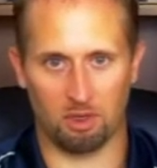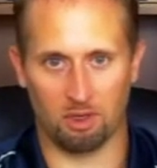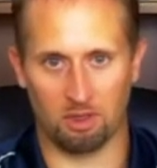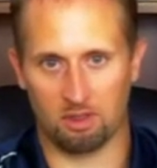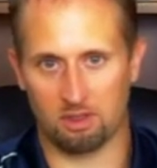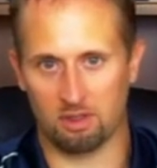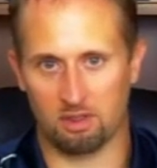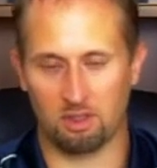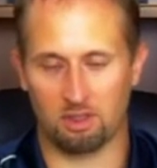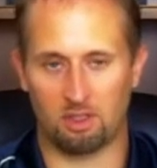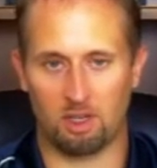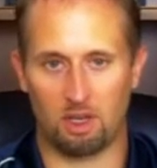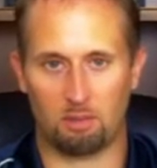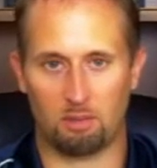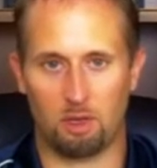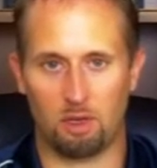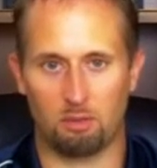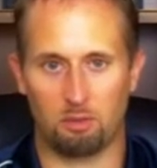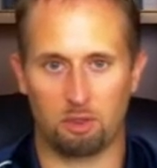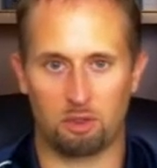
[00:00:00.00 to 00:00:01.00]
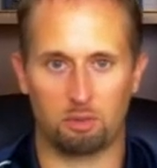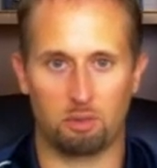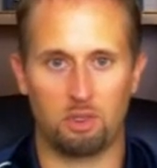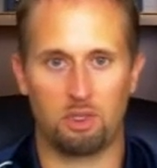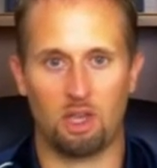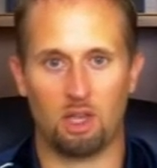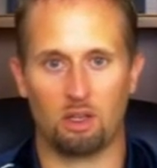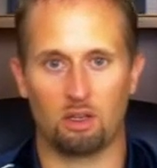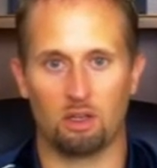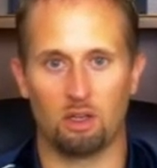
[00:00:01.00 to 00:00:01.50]
This is a segment in which we
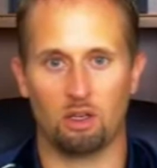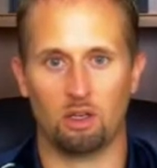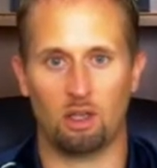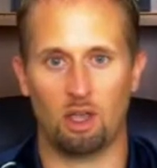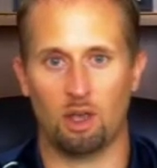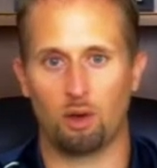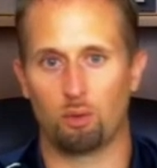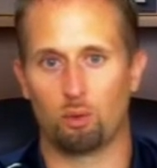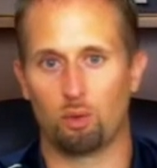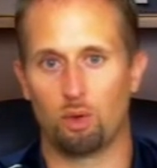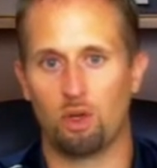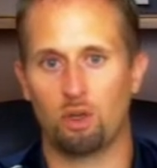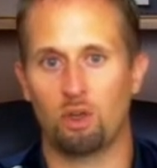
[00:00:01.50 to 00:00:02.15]
take a look at real